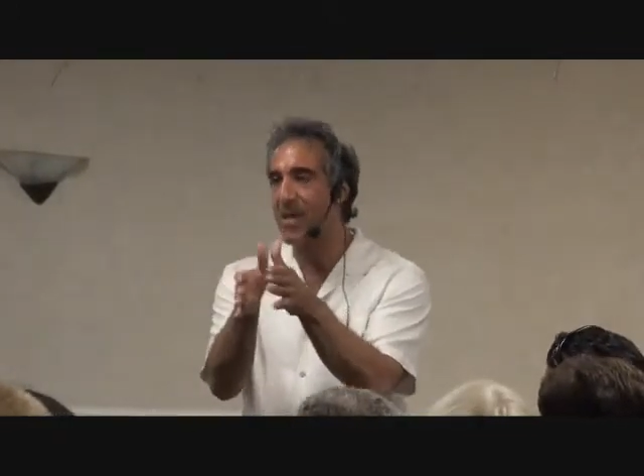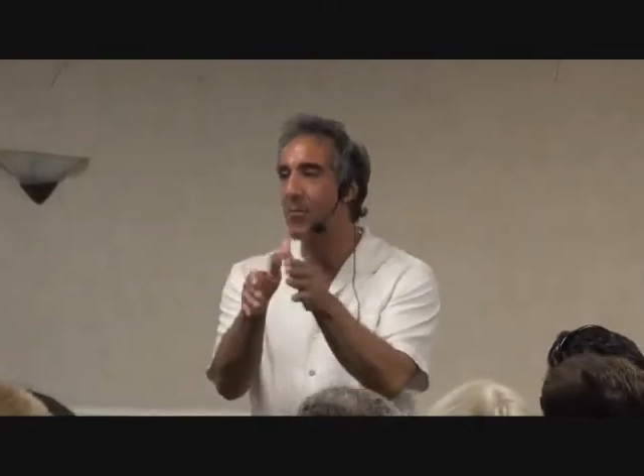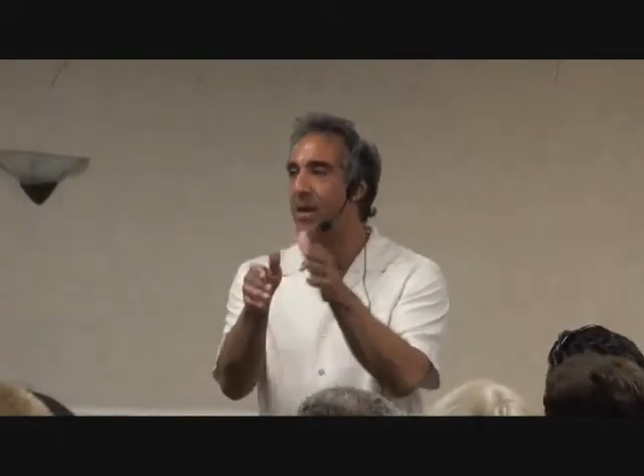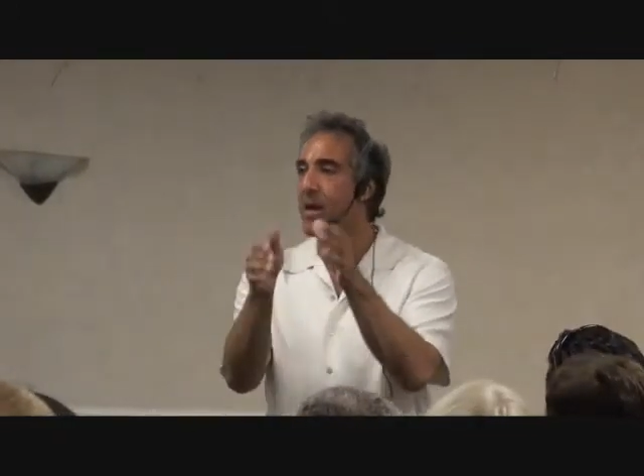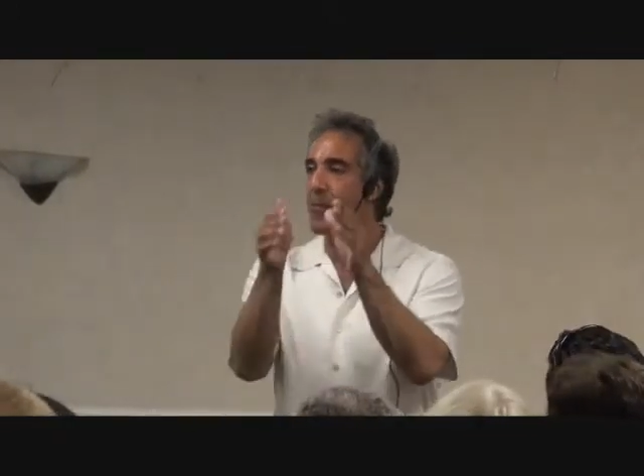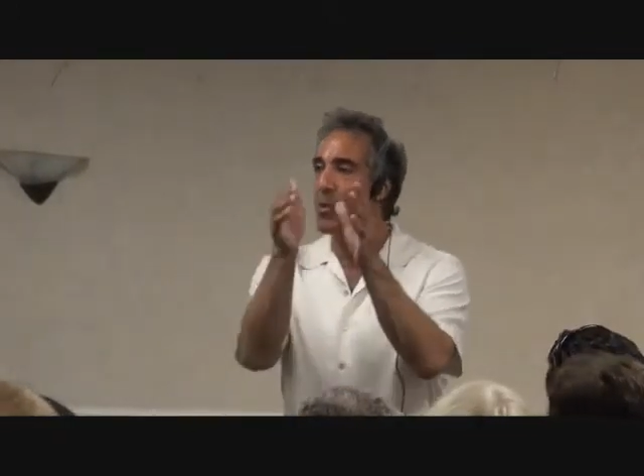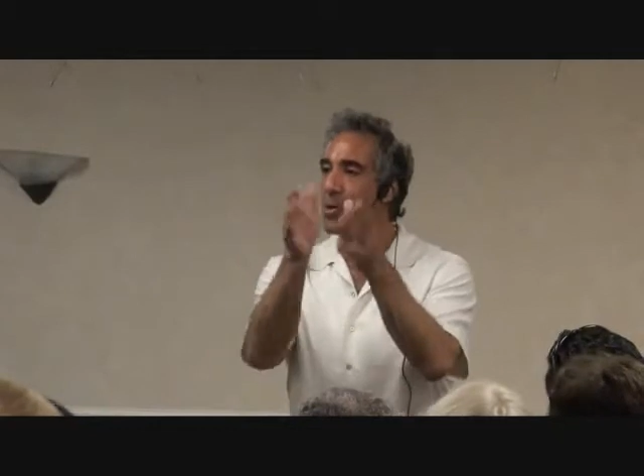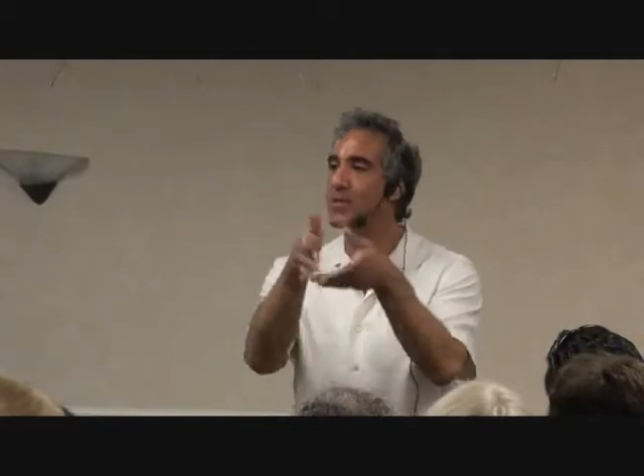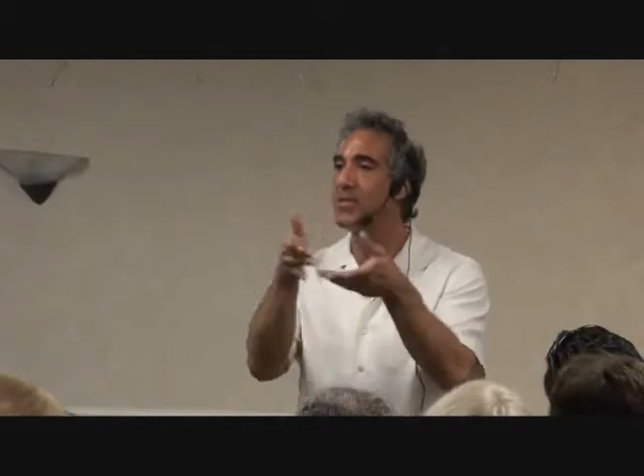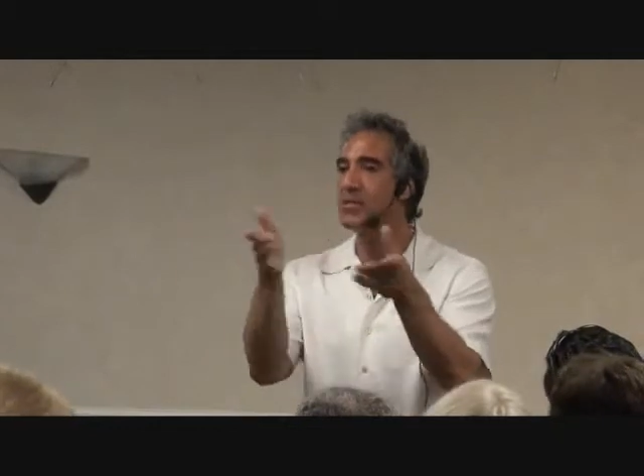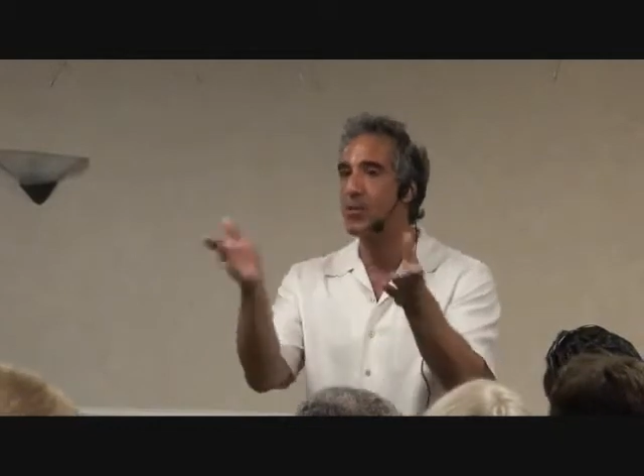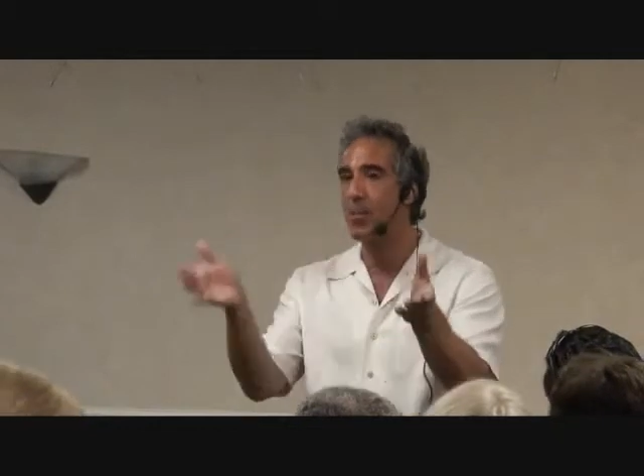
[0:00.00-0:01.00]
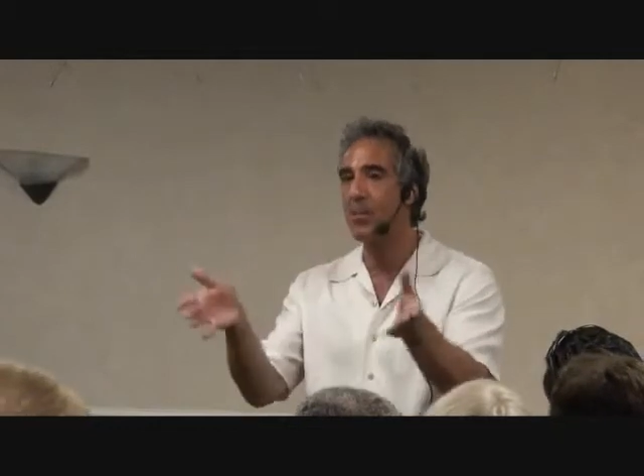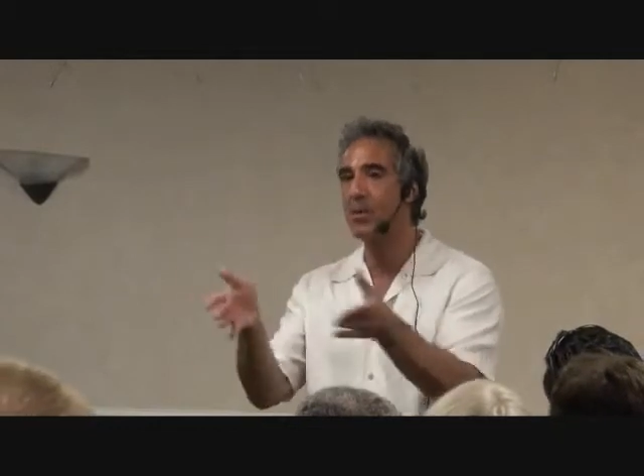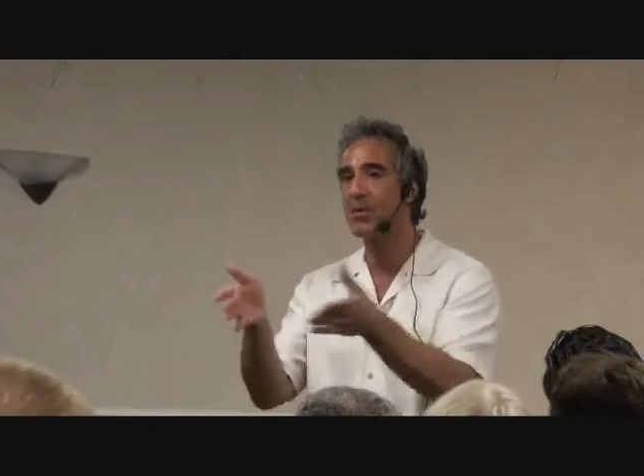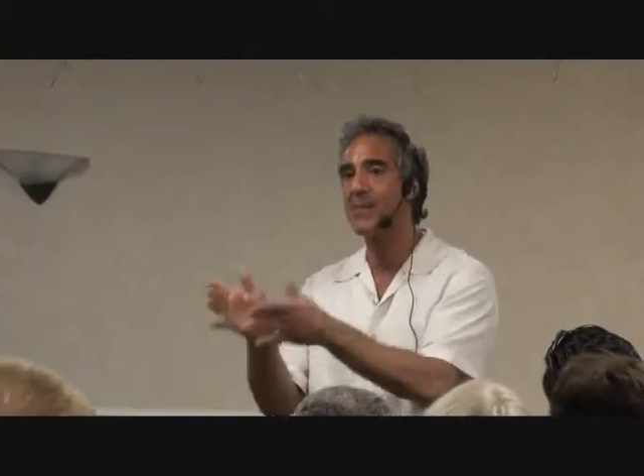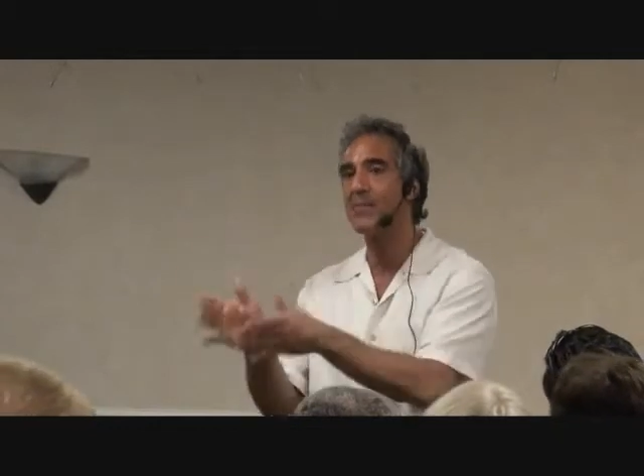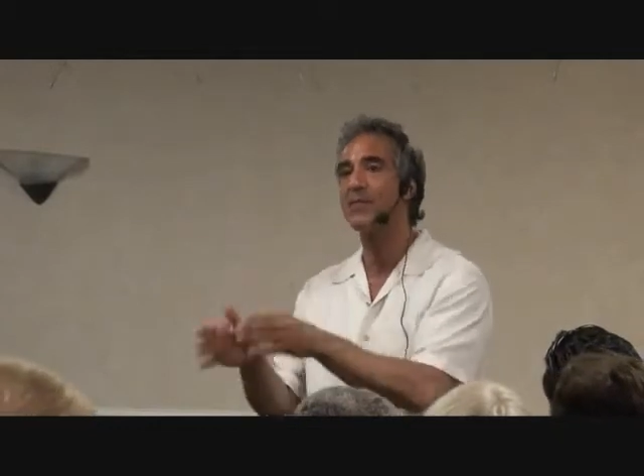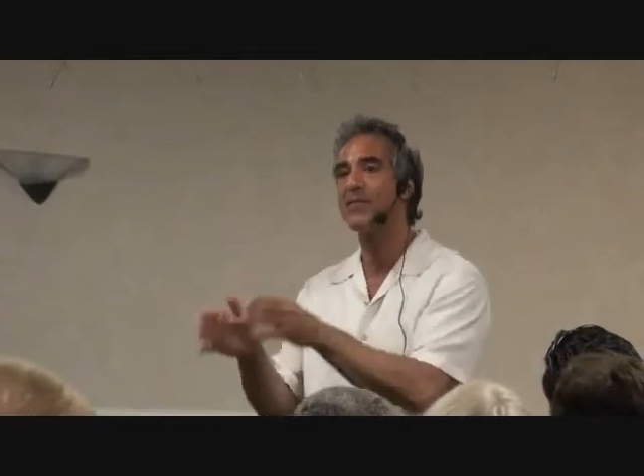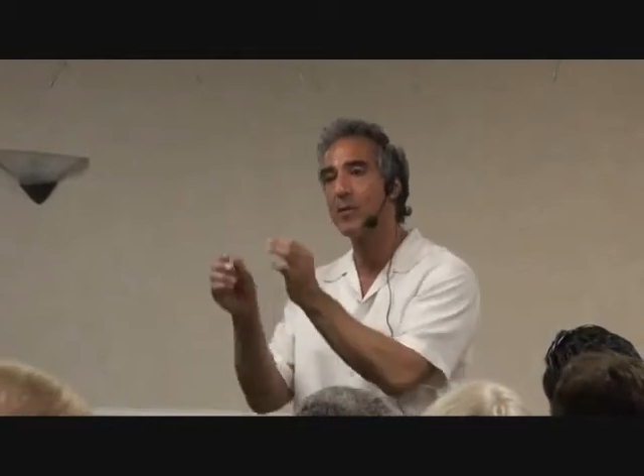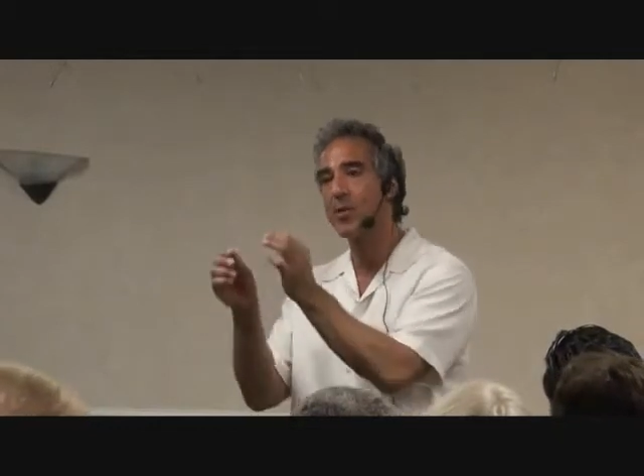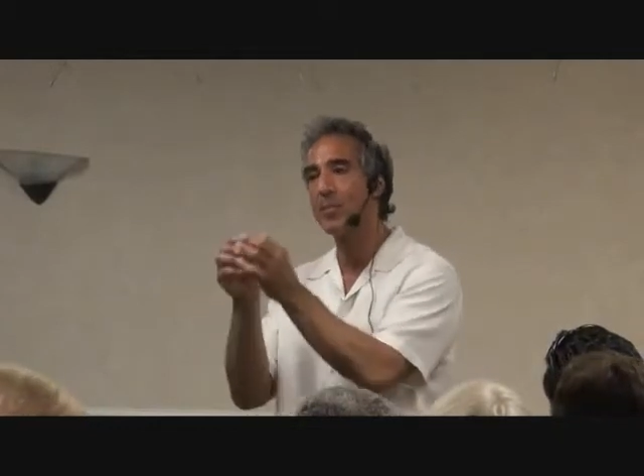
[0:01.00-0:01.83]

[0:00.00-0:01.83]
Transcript: By the way, proteins are built up of